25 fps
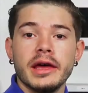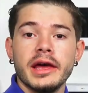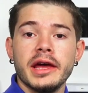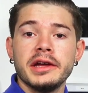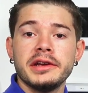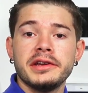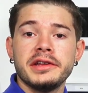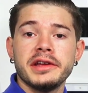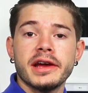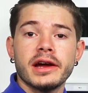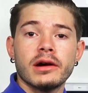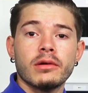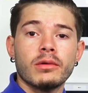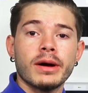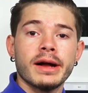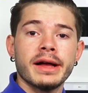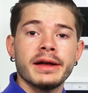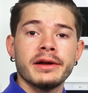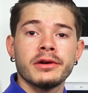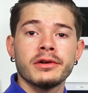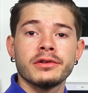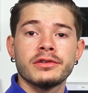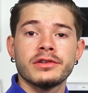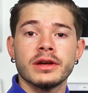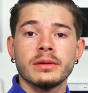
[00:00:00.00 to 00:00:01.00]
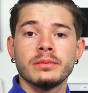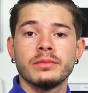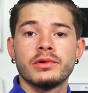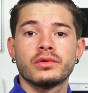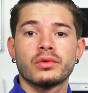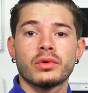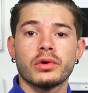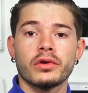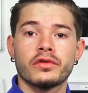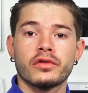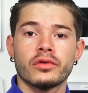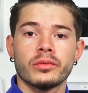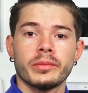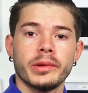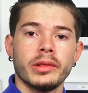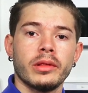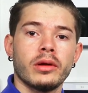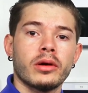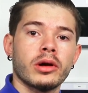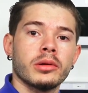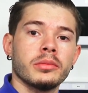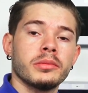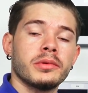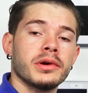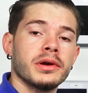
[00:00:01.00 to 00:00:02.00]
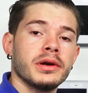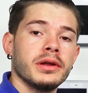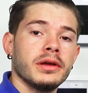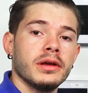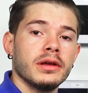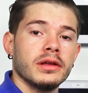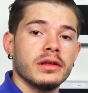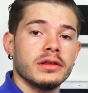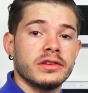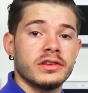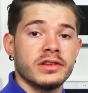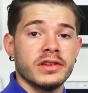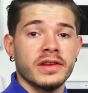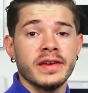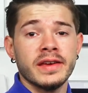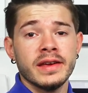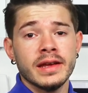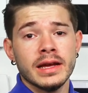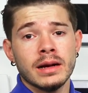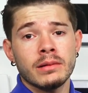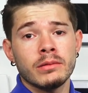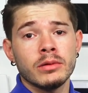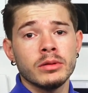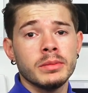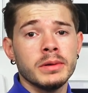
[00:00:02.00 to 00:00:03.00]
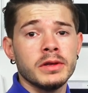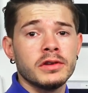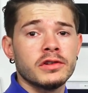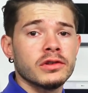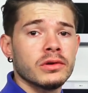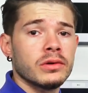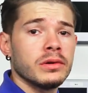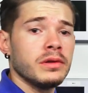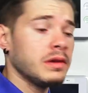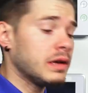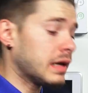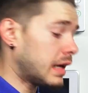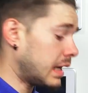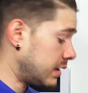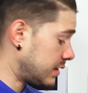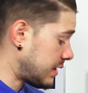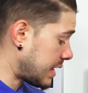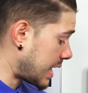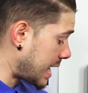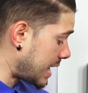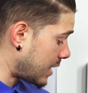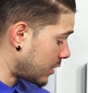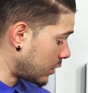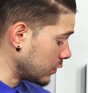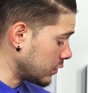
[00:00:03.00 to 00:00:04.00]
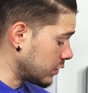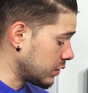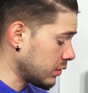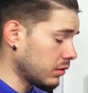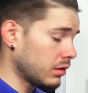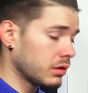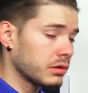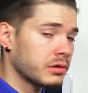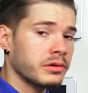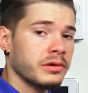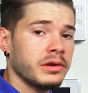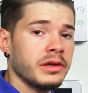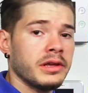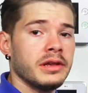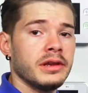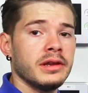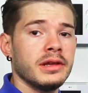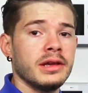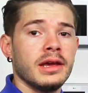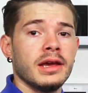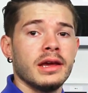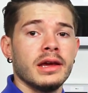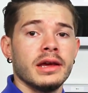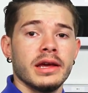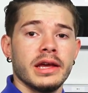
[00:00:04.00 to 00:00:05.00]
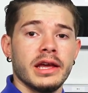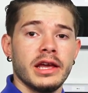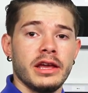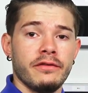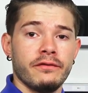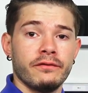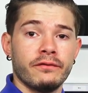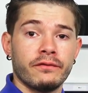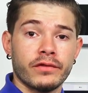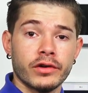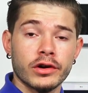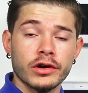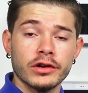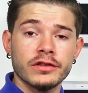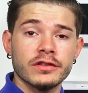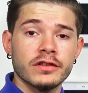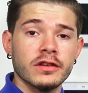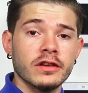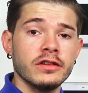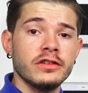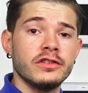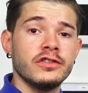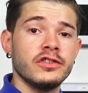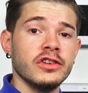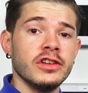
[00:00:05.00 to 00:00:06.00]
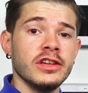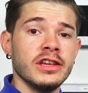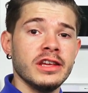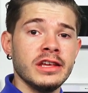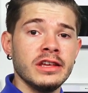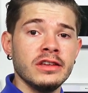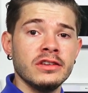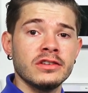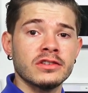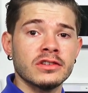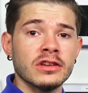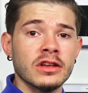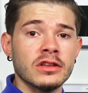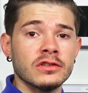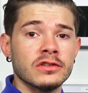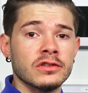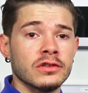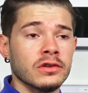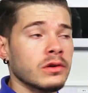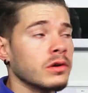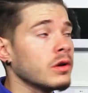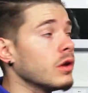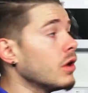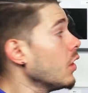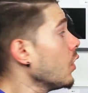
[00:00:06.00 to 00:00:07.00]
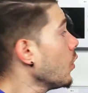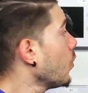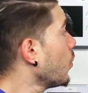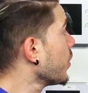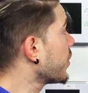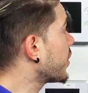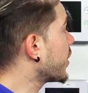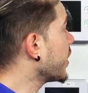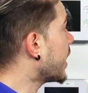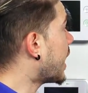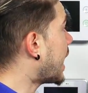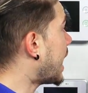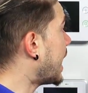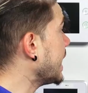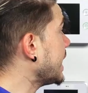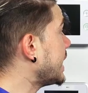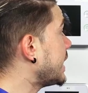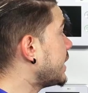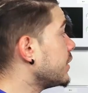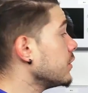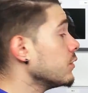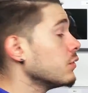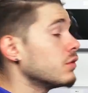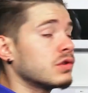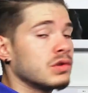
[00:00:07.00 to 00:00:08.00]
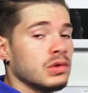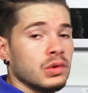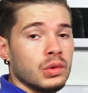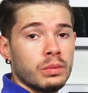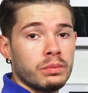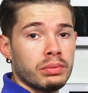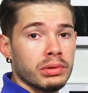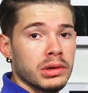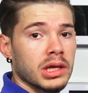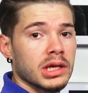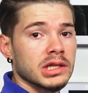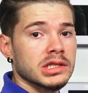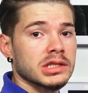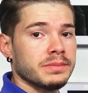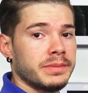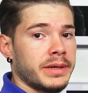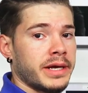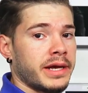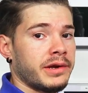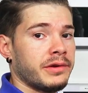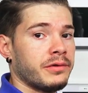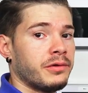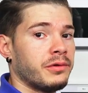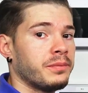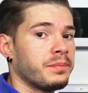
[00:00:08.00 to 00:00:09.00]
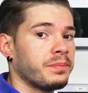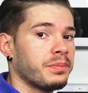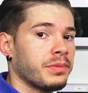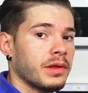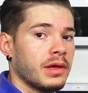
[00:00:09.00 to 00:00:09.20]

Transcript: Hey DIYers, I'm George from Alarm Grid. Today I'm going to be showing you guys how to learn in a Versa GE sensor with an IQ2 Plus panel.